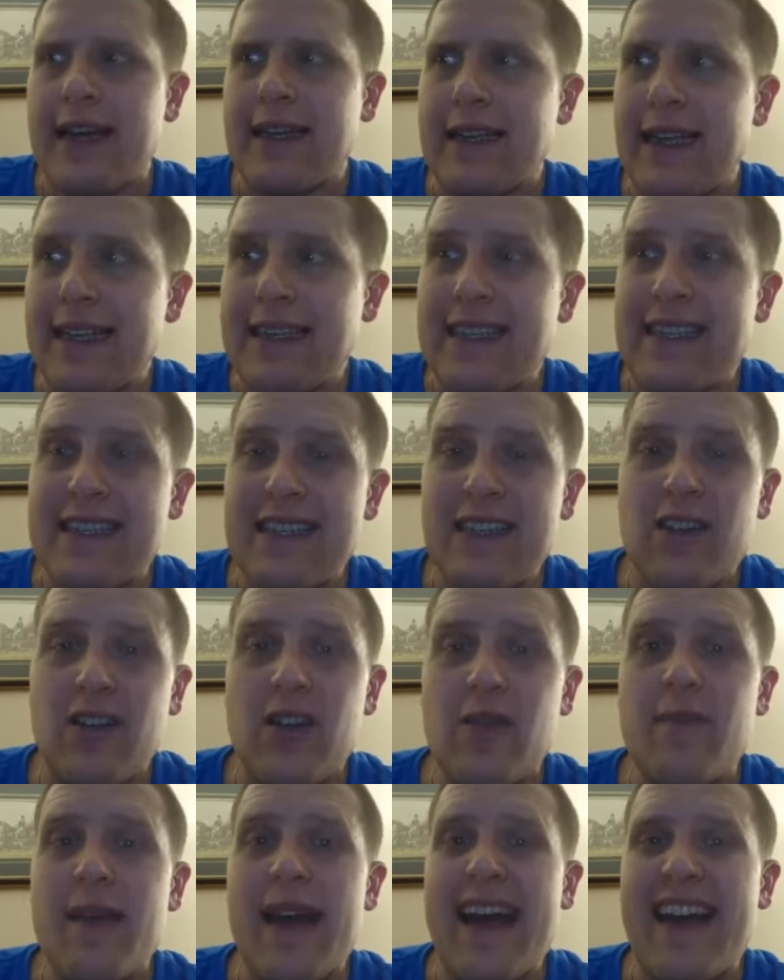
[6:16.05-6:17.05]
as I said on
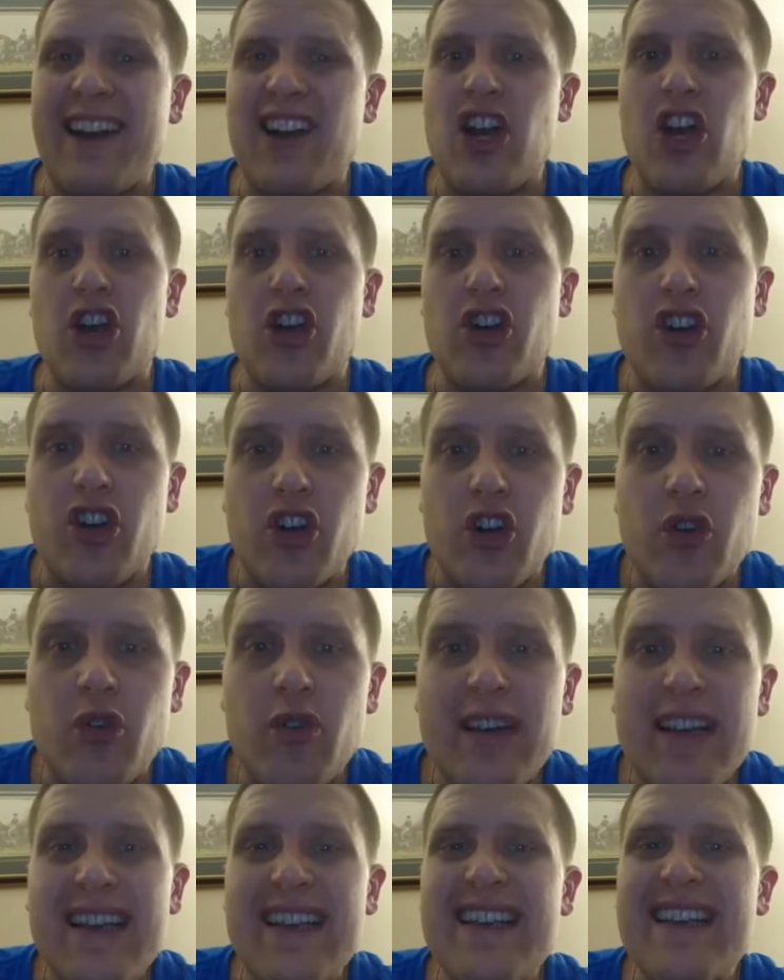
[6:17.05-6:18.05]
the back,
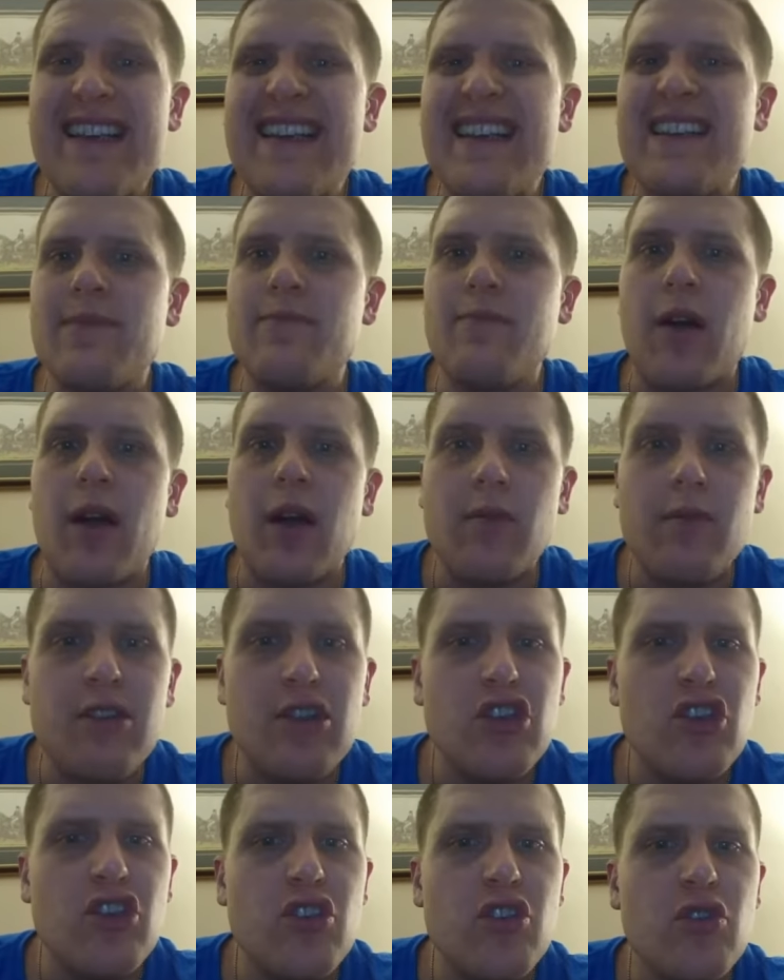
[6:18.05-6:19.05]
curries,
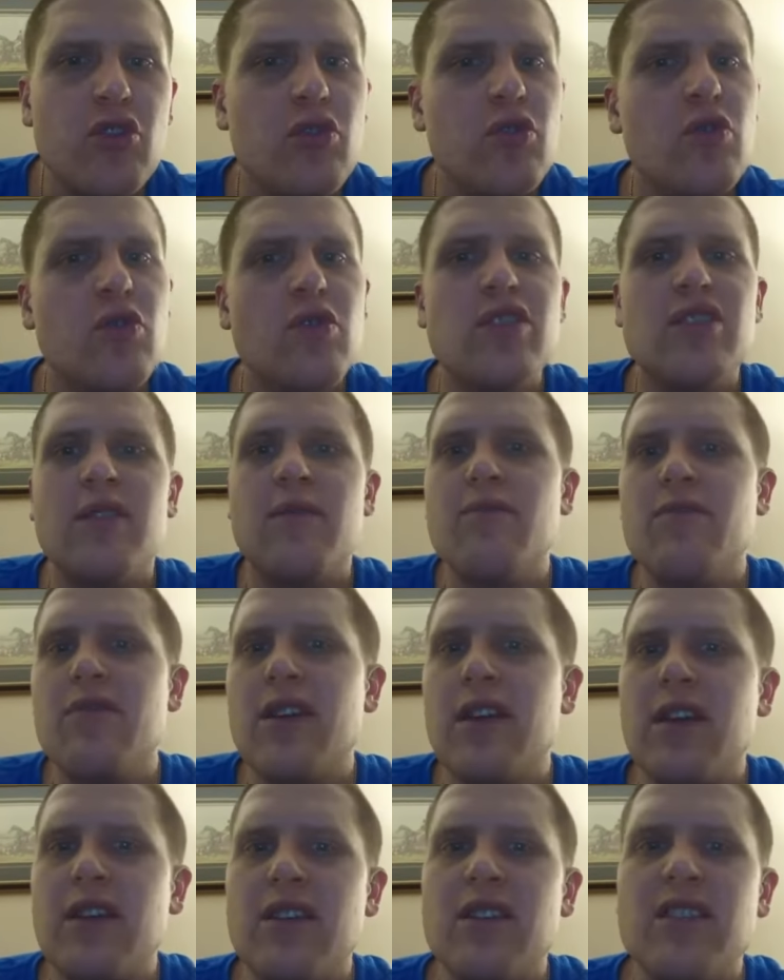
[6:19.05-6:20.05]
barbecued,
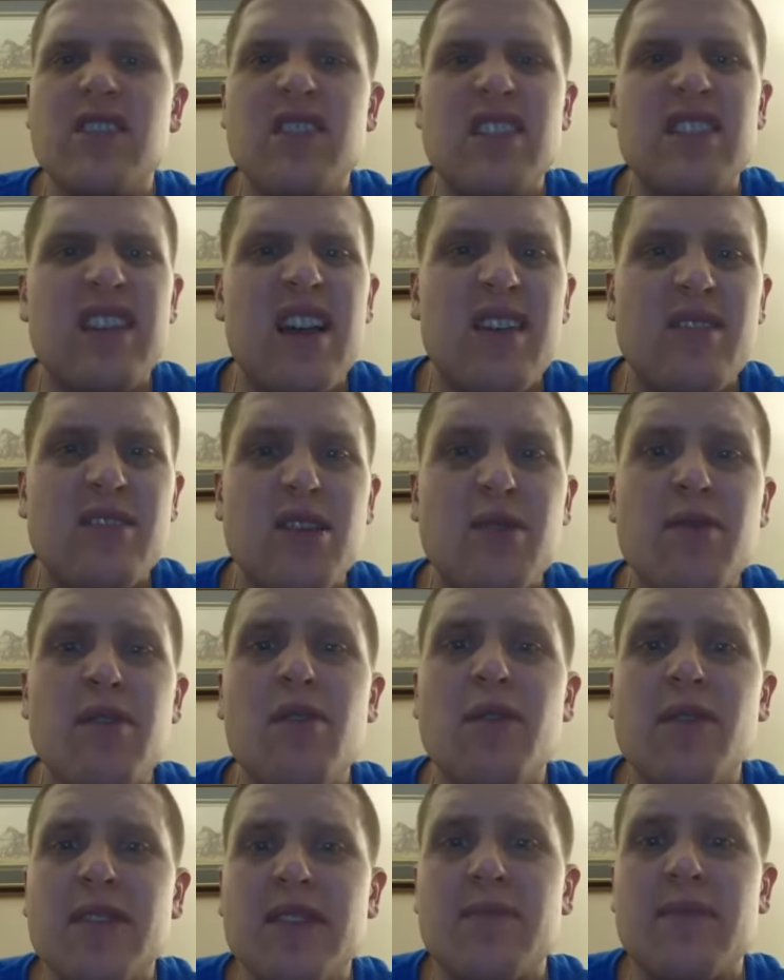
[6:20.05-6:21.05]
something
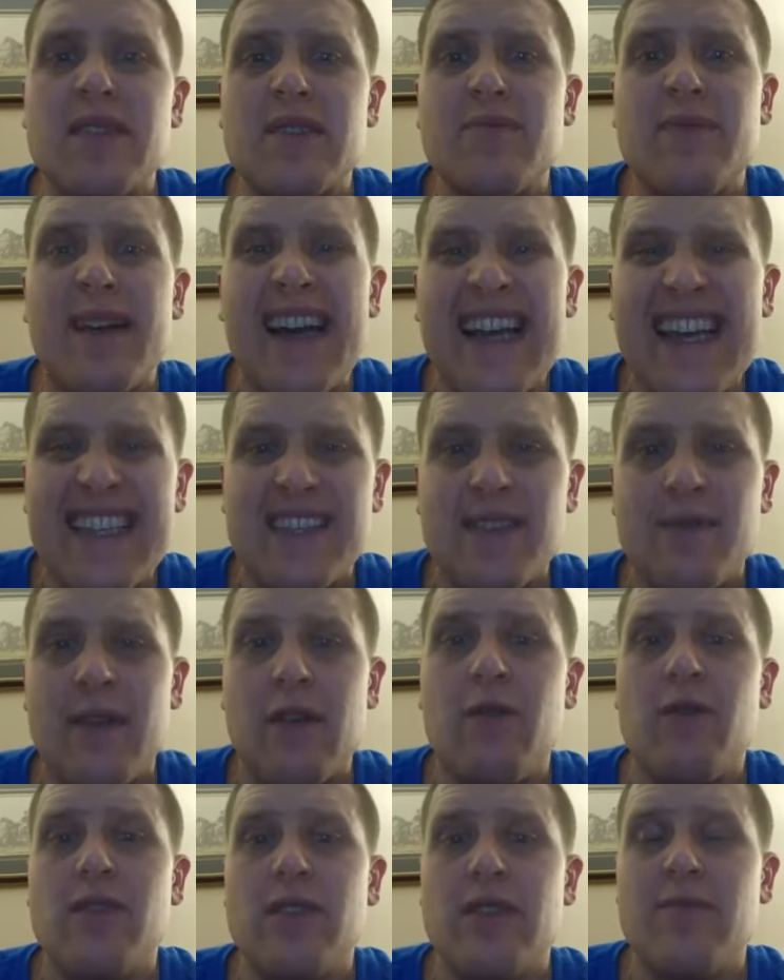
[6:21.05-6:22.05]
with some spice, something
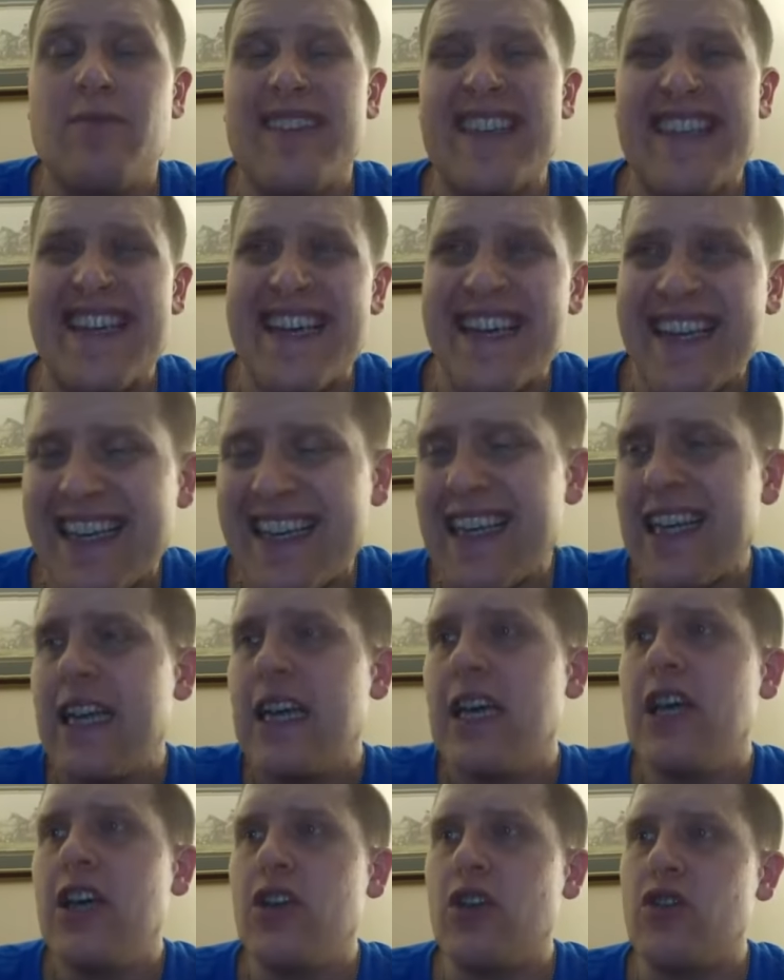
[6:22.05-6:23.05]
with some kick,
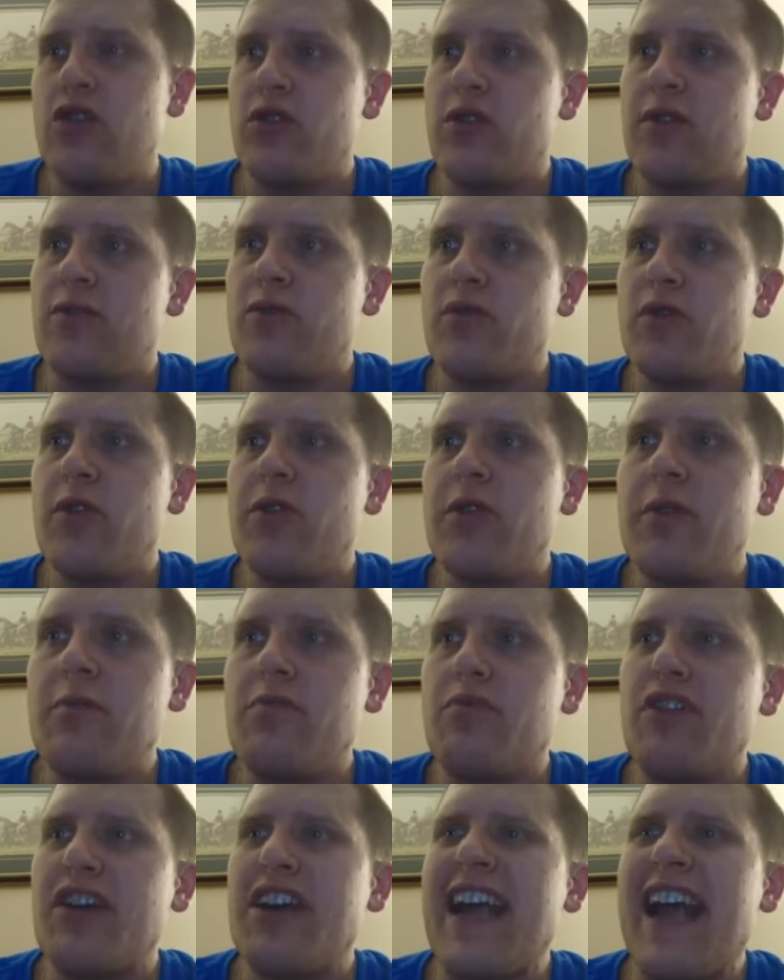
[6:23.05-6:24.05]
to sort of really
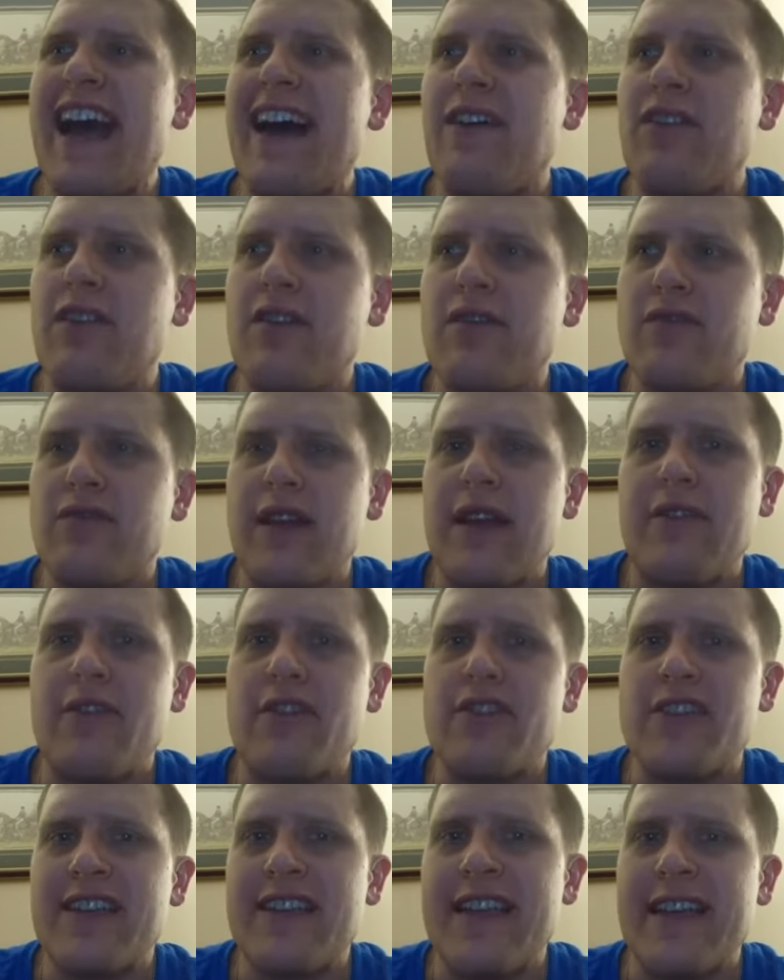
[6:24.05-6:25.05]
bring out the
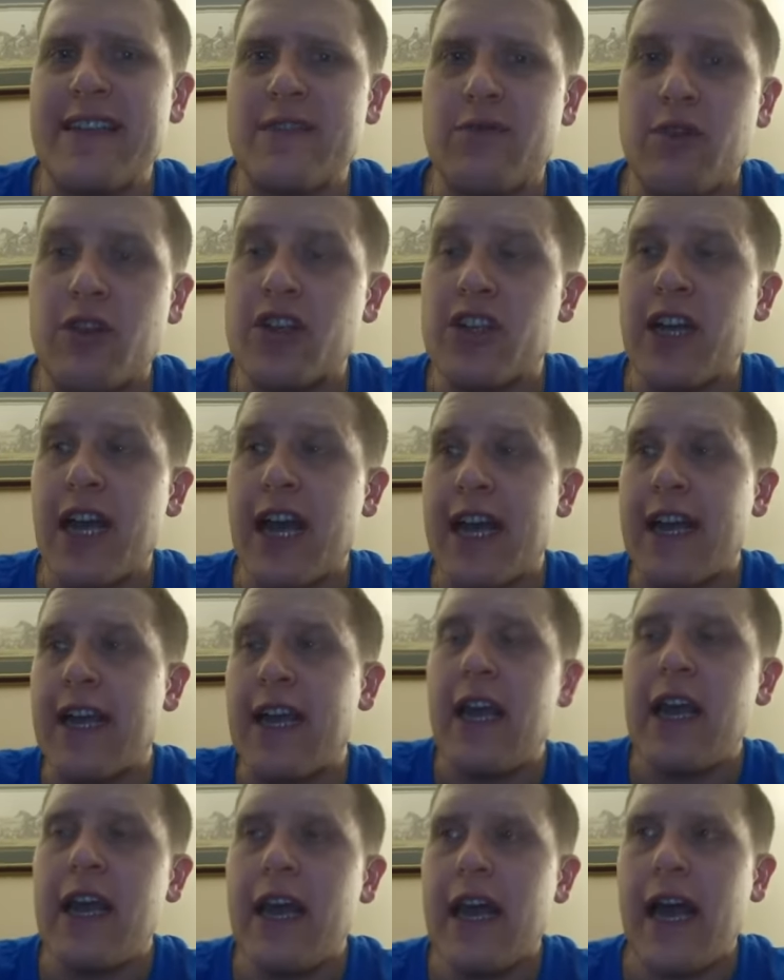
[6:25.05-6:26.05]
flavors in this, which I
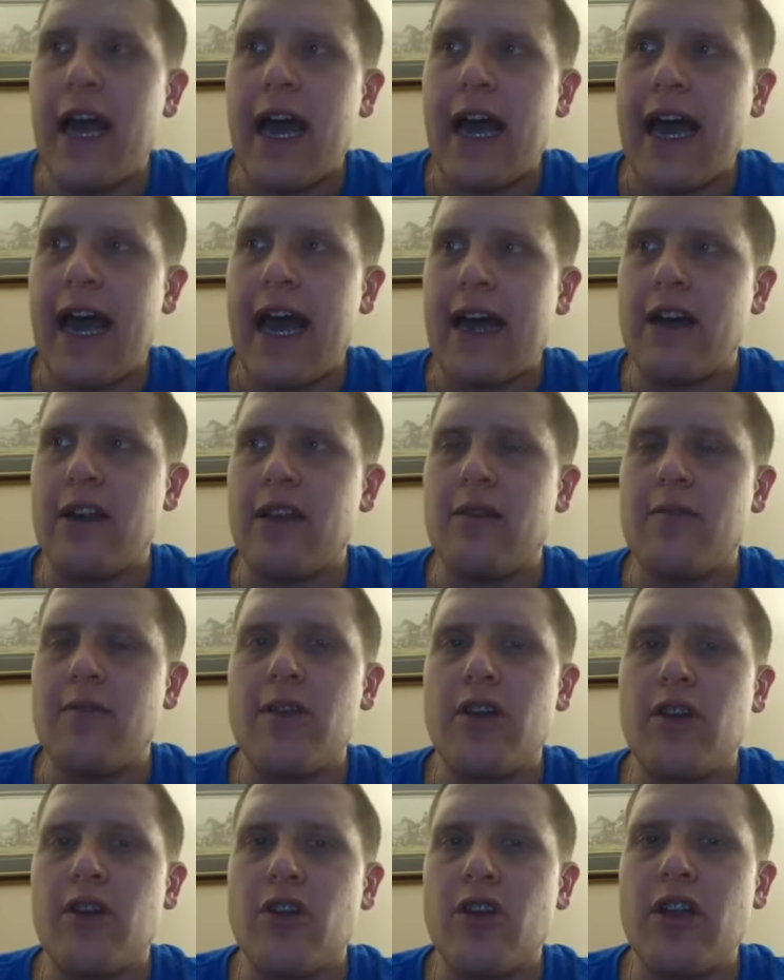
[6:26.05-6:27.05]
had a little
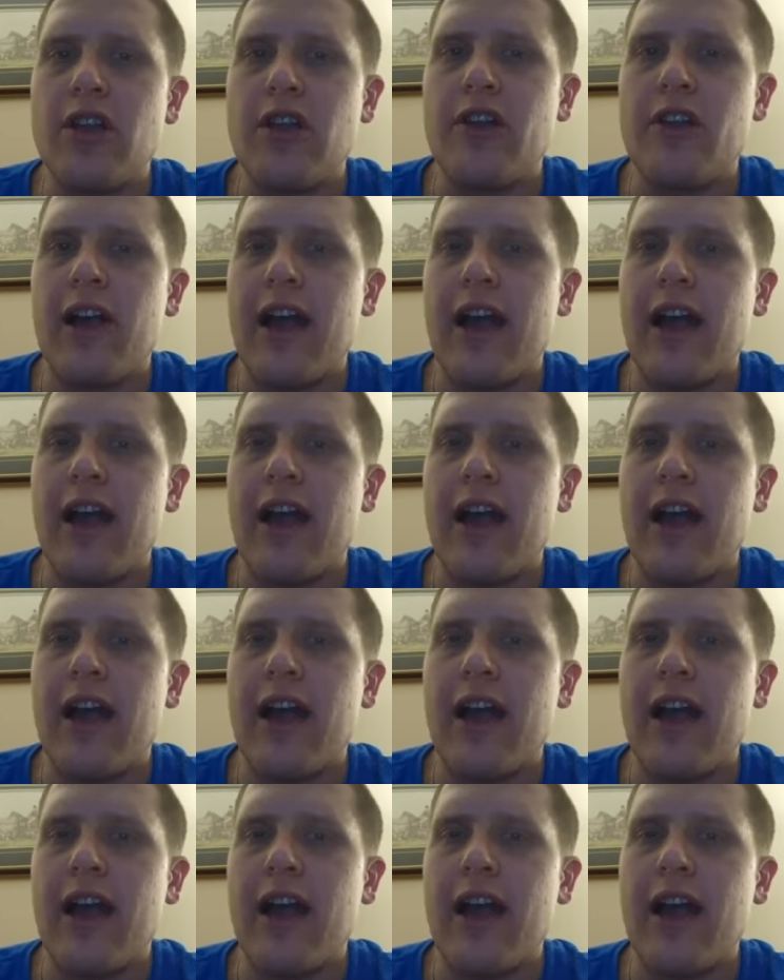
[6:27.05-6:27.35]
bit earlier.